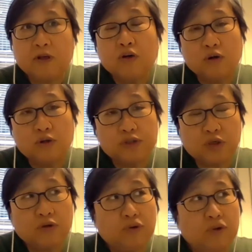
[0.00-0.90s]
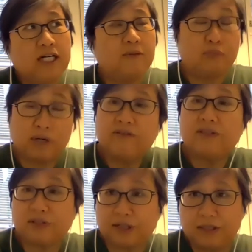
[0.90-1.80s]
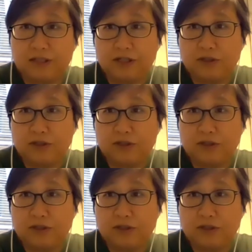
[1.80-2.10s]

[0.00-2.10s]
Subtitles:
also private sector.